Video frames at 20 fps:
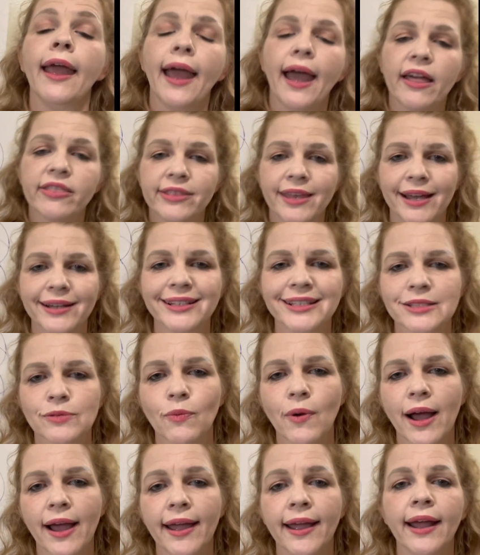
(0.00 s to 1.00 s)
And that is
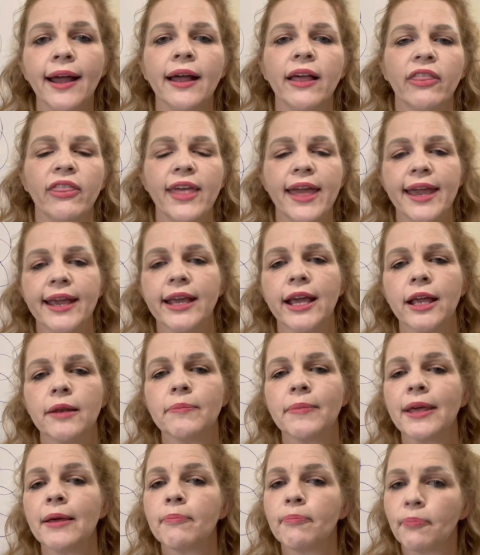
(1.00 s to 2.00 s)
why they can
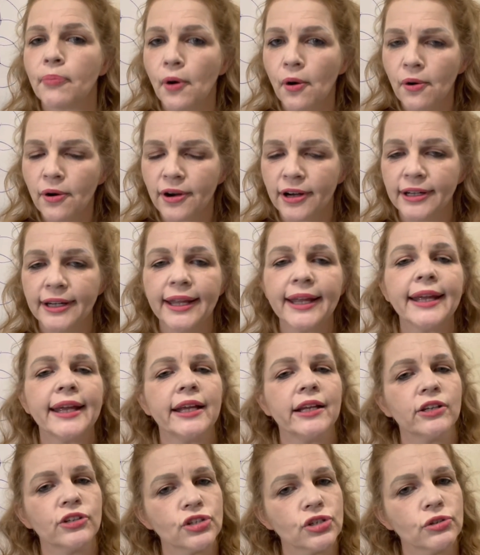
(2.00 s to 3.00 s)
be born
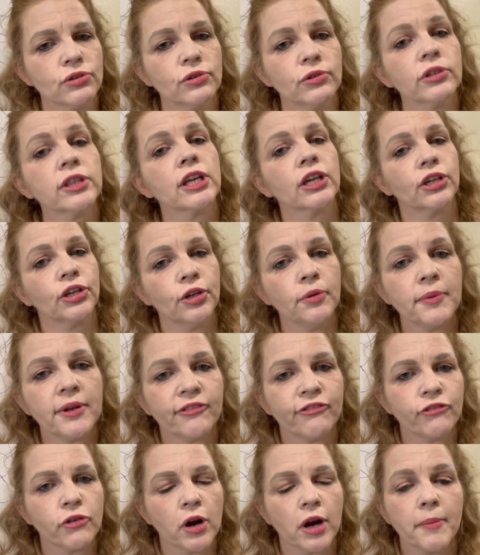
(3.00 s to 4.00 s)
into the
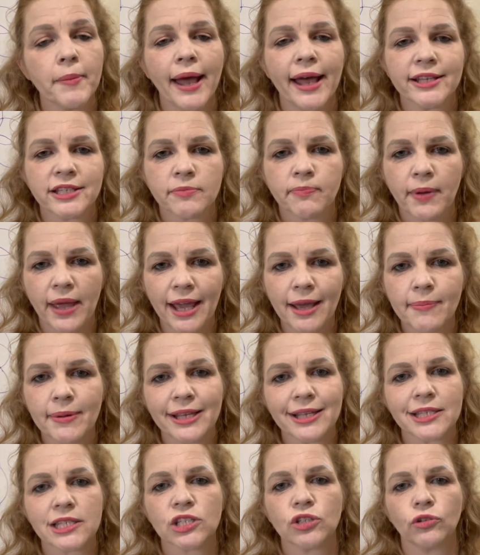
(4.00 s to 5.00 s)
human form as
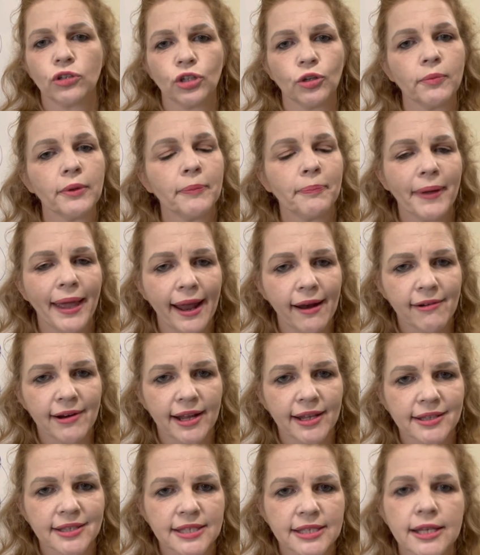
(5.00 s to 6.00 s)
babies to human
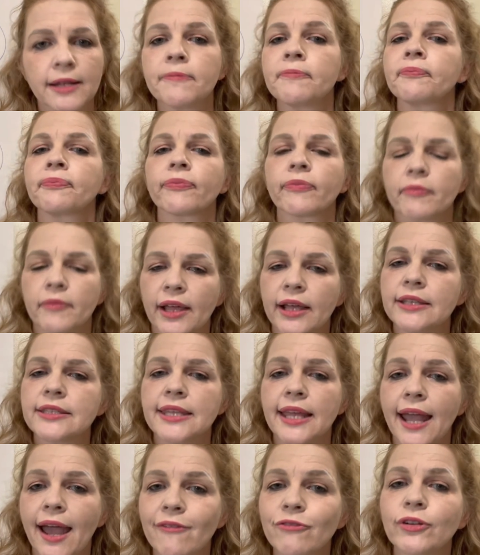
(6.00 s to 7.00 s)
parents because
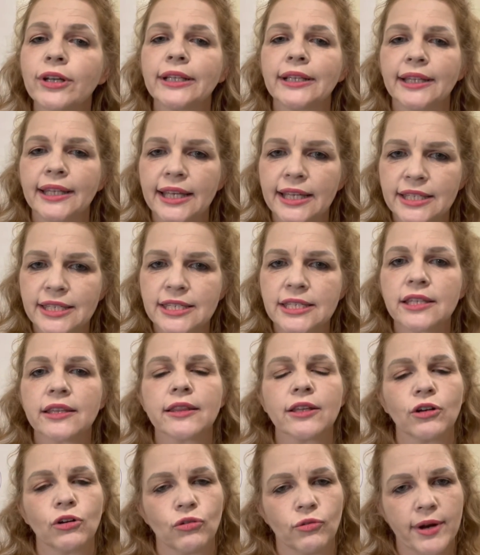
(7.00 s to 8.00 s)
they have released
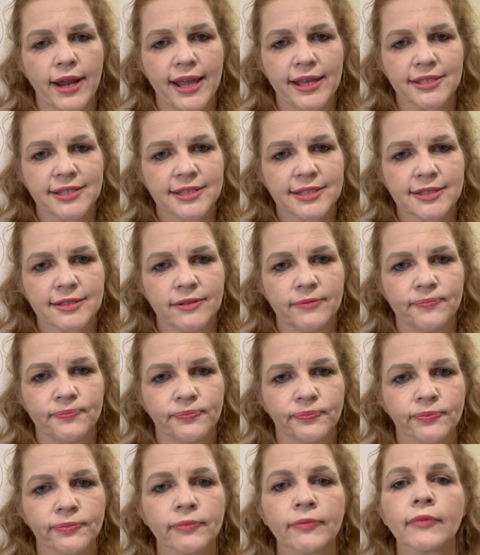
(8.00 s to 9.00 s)
the grace
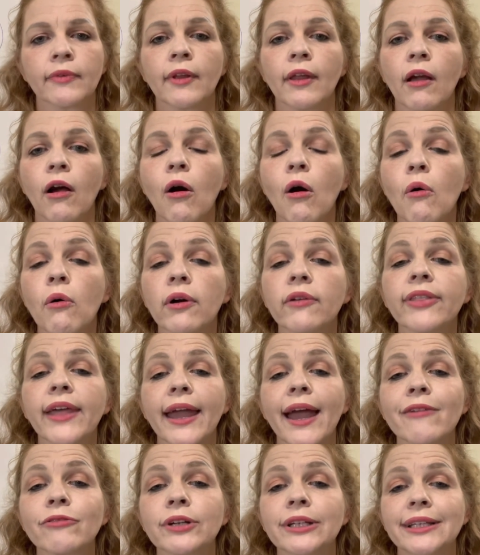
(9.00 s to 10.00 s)
or they
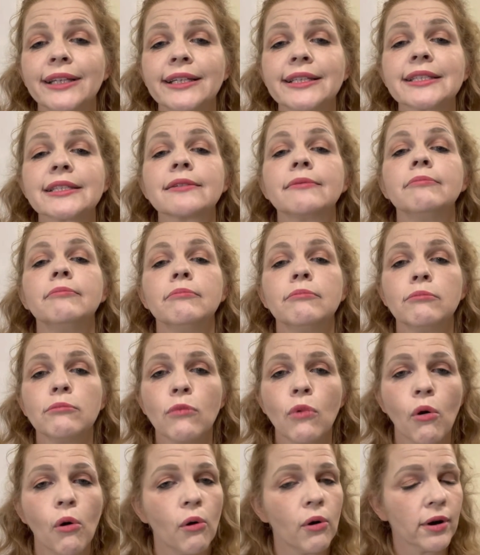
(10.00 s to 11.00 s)
have released
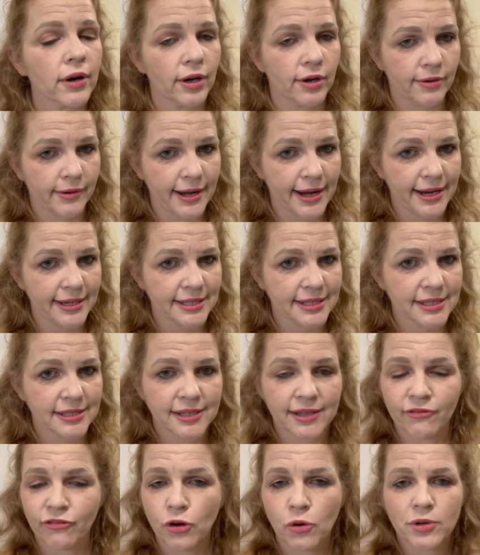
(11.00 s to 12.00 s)
more grace.
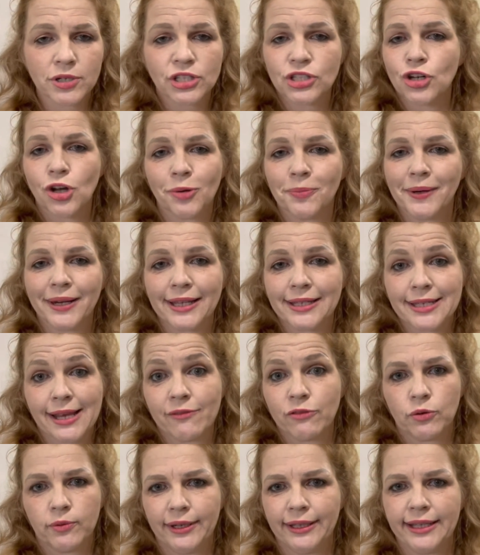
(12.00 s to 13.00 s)
Of course, nobody's
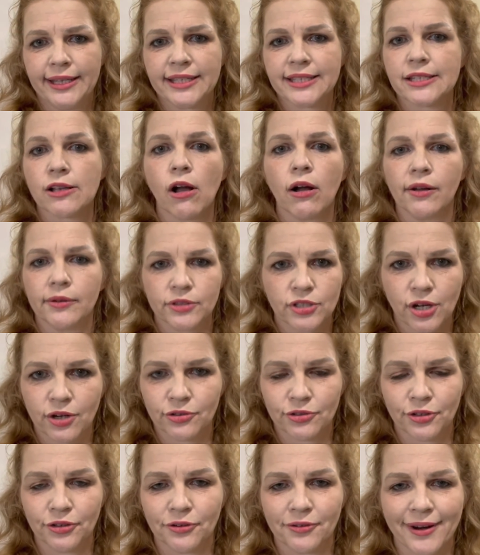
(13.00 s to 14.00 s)
ever released
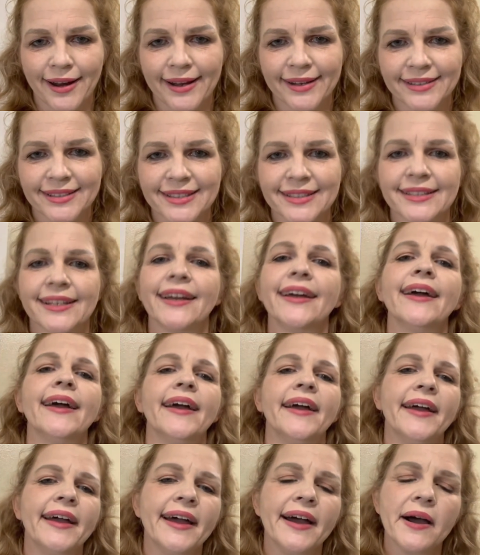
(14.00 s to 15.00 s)
total grace.
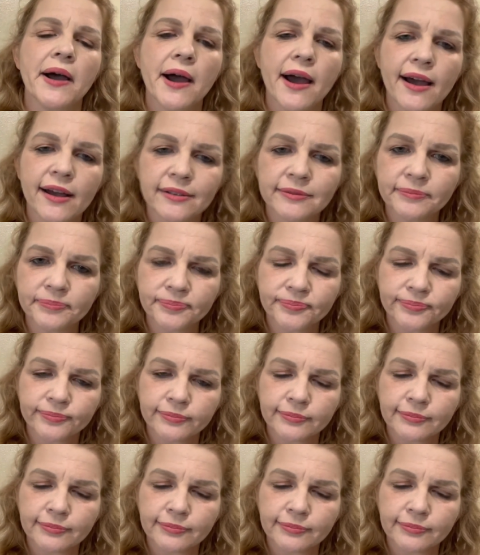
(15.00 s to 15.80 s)
Um,